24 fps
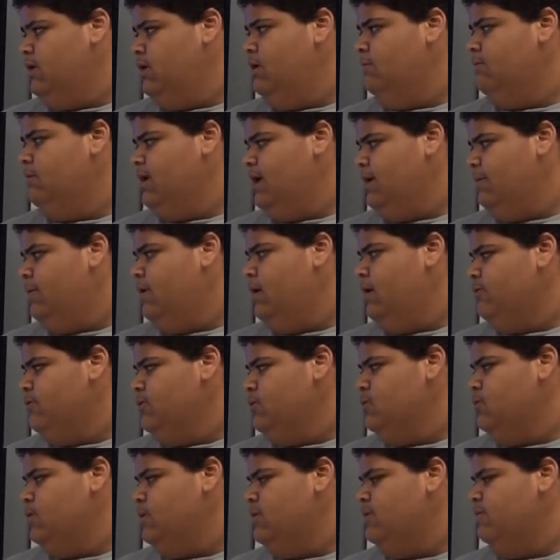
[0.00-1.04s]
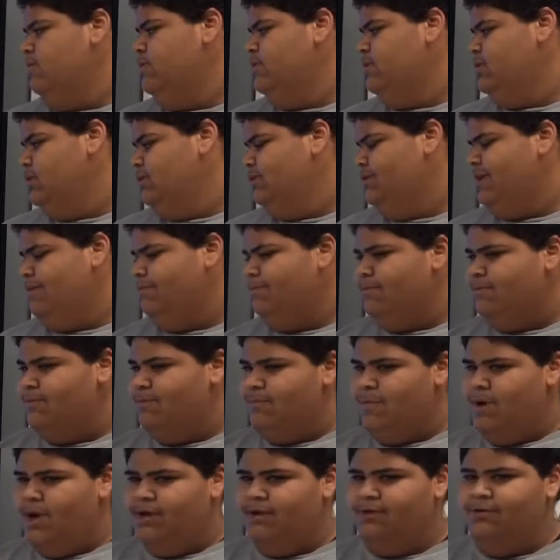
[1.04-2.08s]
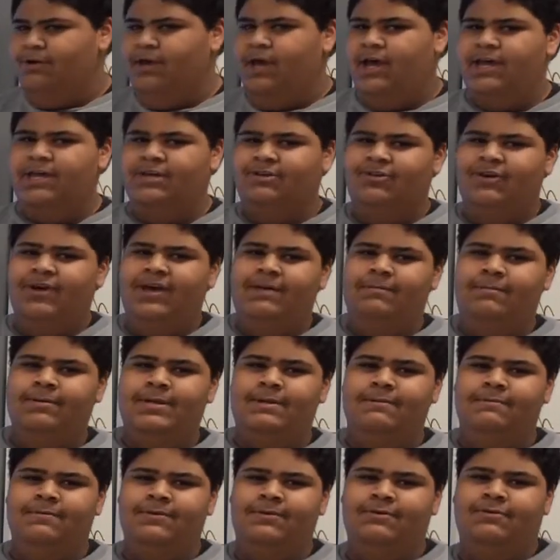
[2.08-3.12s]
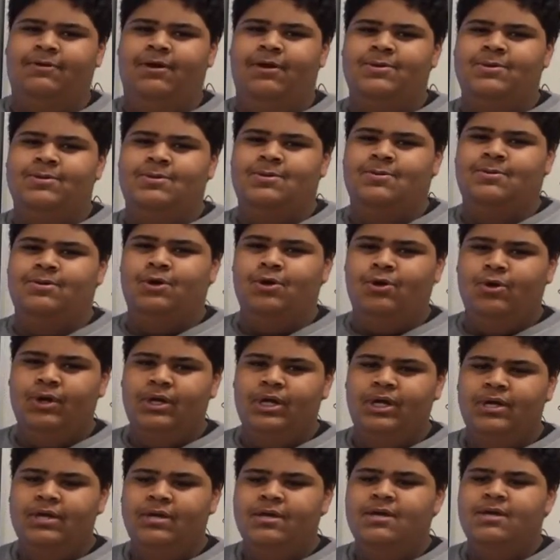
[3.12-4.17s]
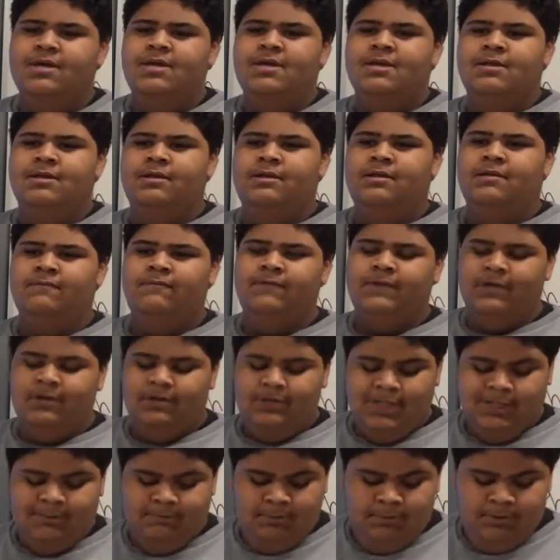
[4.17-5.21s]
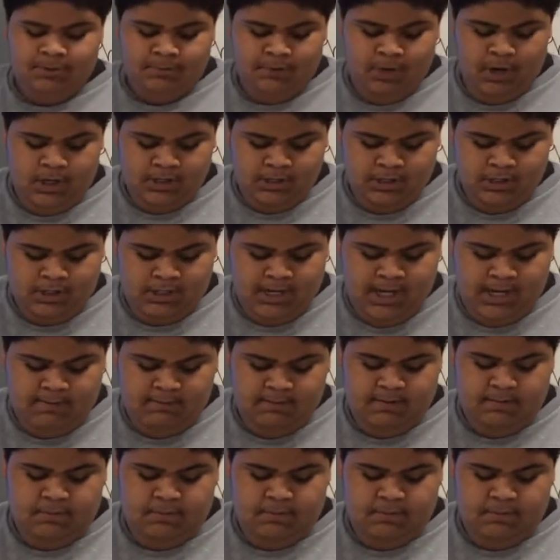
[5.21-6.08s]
my hypothesis was, if the genotype of the monodiamond trihybrid zebrafish crosses are known, then the phenotype of the progeny can be